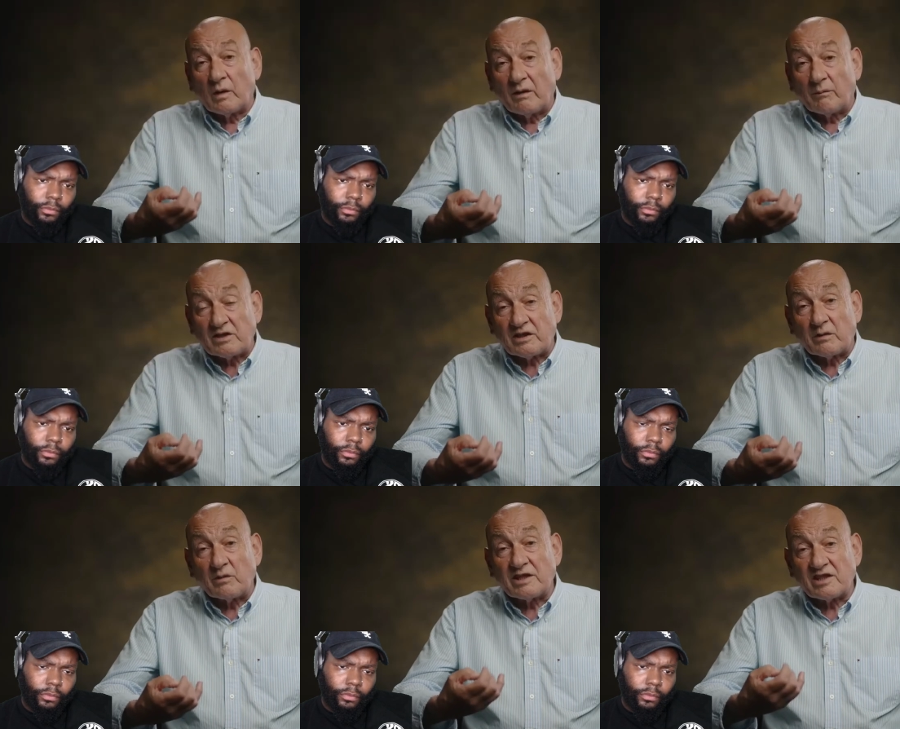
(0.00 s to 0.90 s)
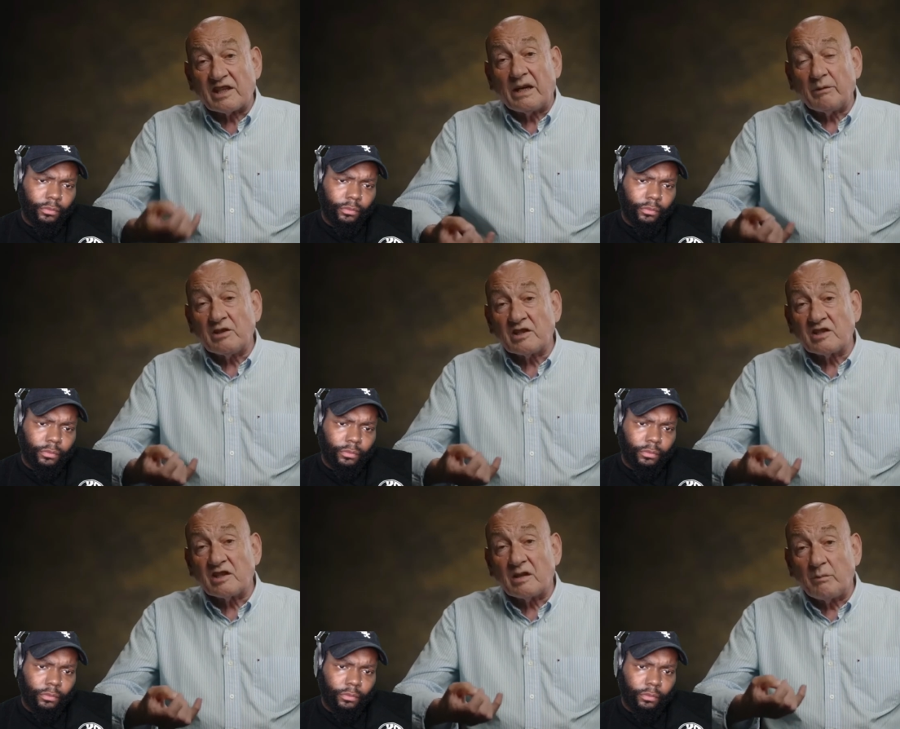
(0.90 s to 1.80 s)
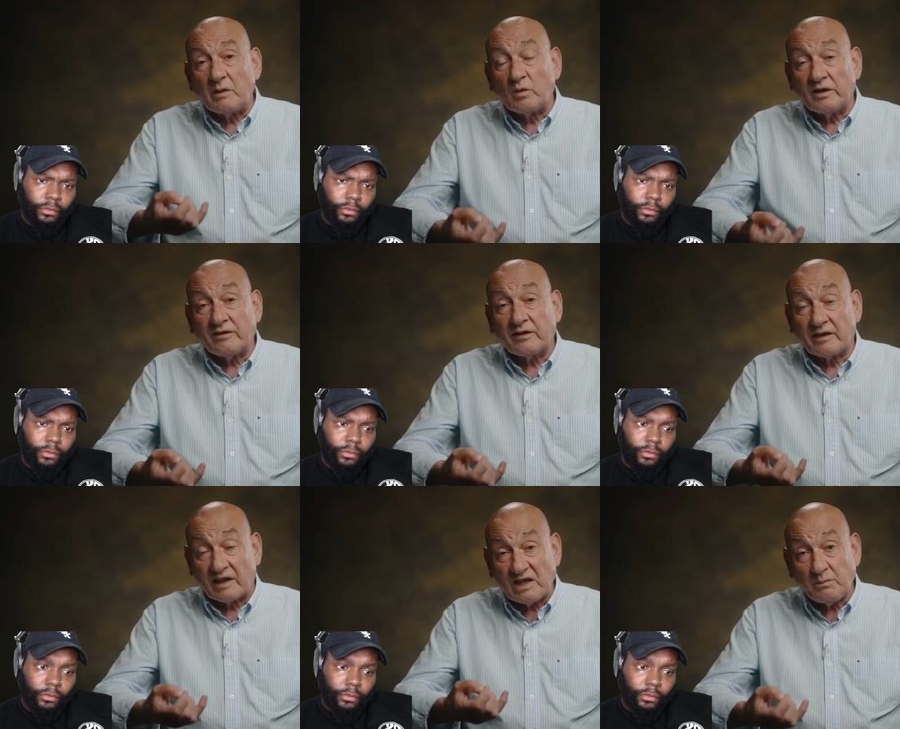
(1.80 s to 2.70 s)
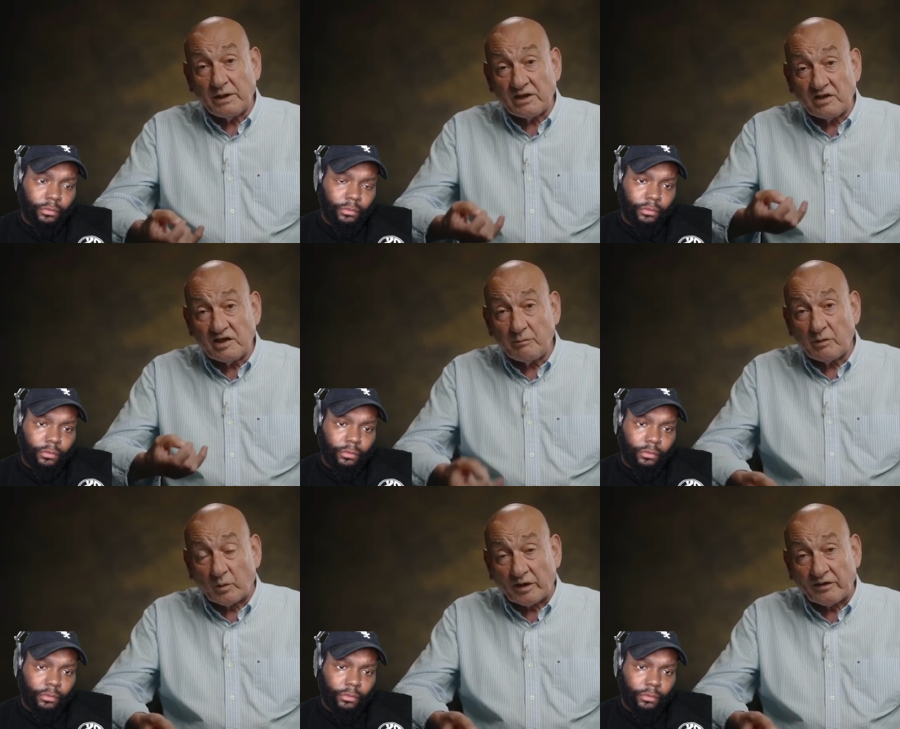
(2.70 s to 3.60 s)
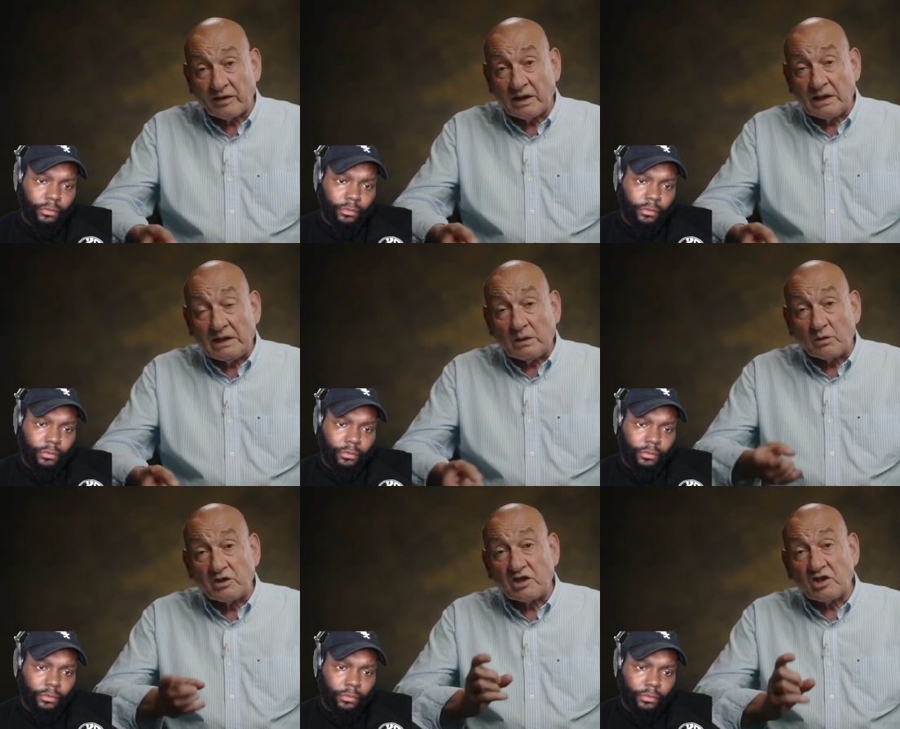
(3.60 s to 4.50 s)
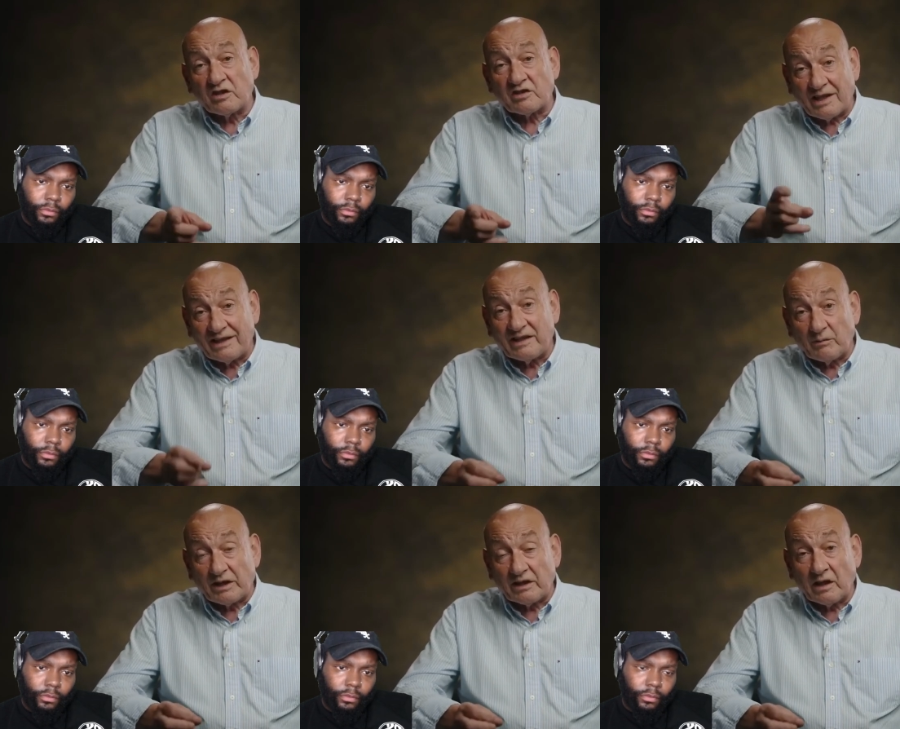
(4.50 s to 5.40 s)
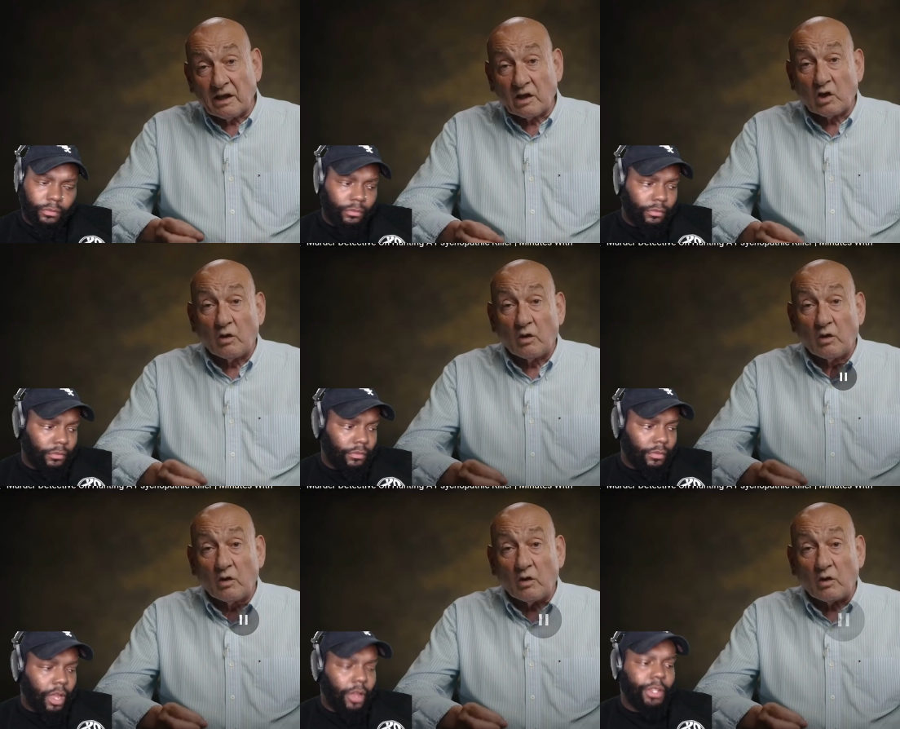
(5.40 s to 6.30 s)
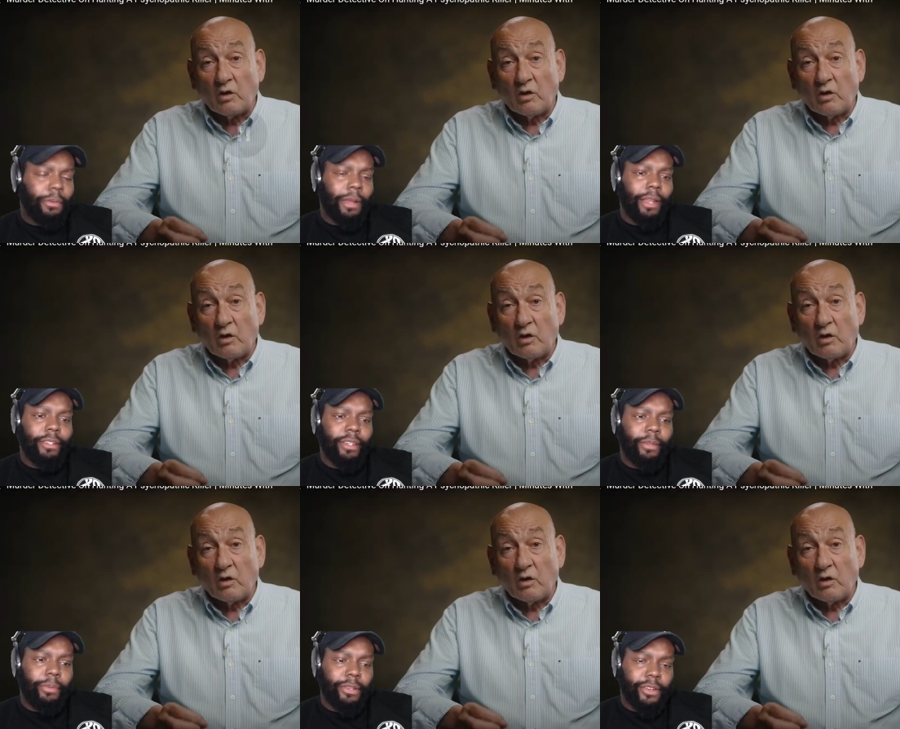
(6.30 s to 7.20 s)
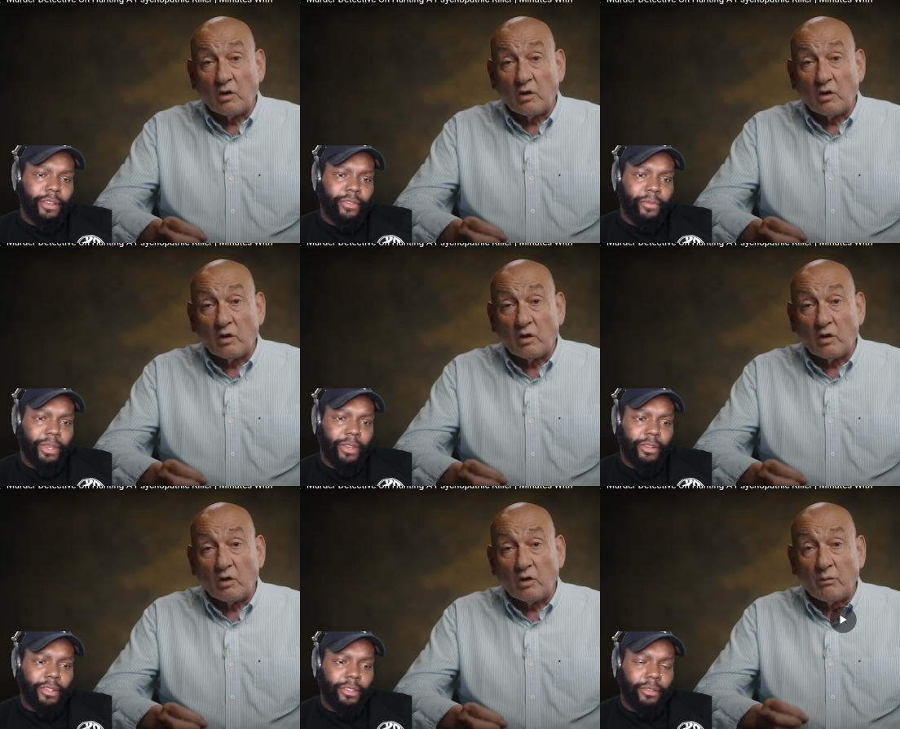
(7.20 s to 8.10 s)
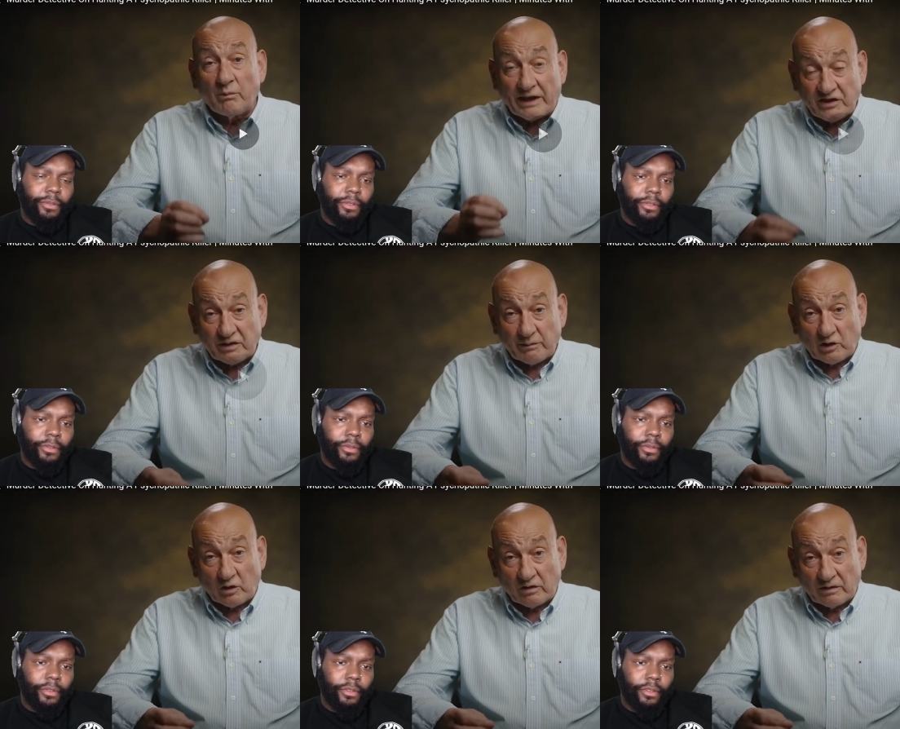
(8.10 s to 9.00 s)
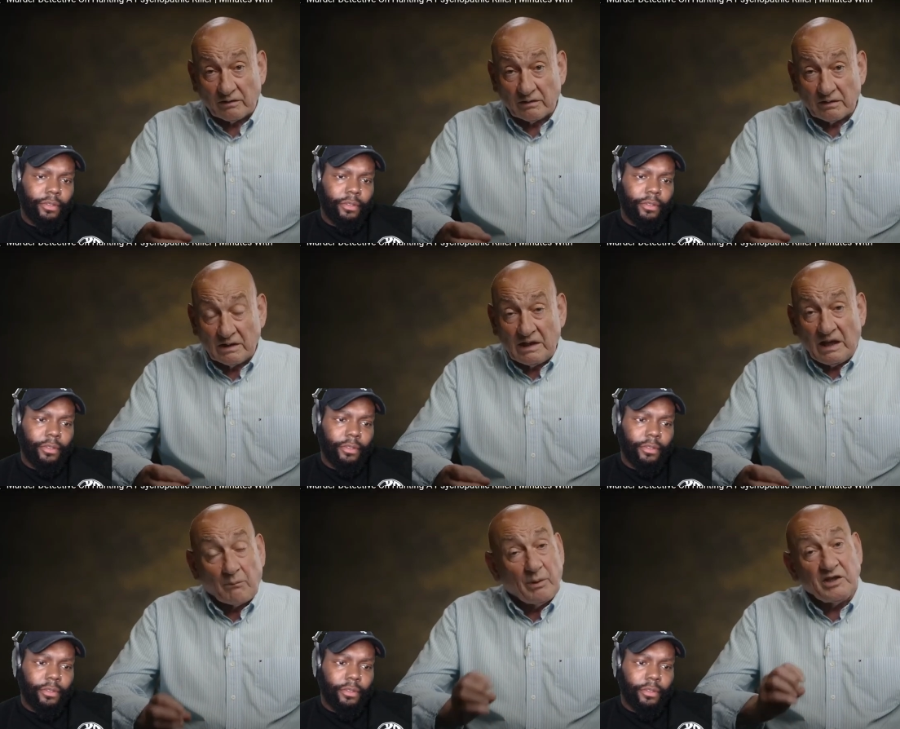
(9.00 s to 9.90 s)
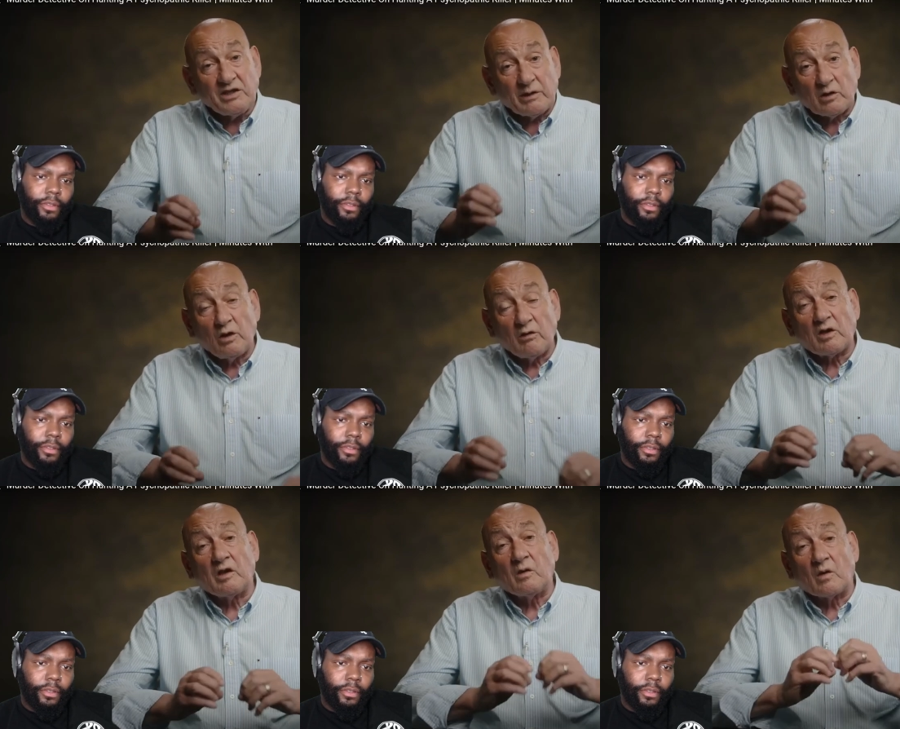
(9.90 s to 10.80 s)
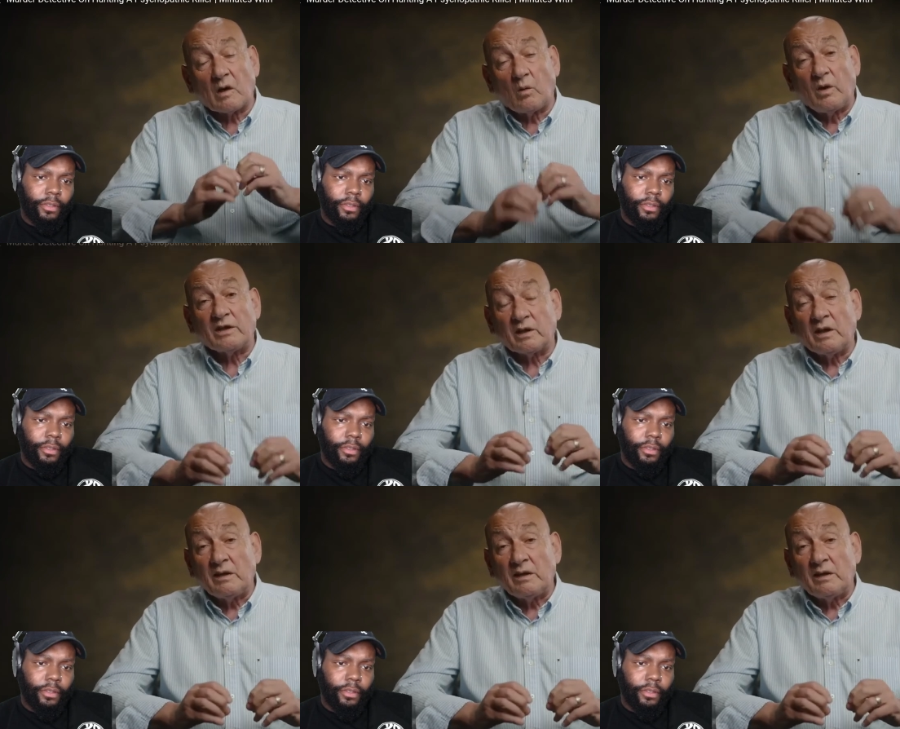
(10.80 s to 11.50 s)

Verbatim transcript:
Speaker 1: went missing, it was established that she had been with the last person she had been with was the church handyman called.
Speaker 2: Oh, you probably seen a picture of him and noticed him.
Speaker 1: Patrick McLaughlin, and Patrick McLaughlin worked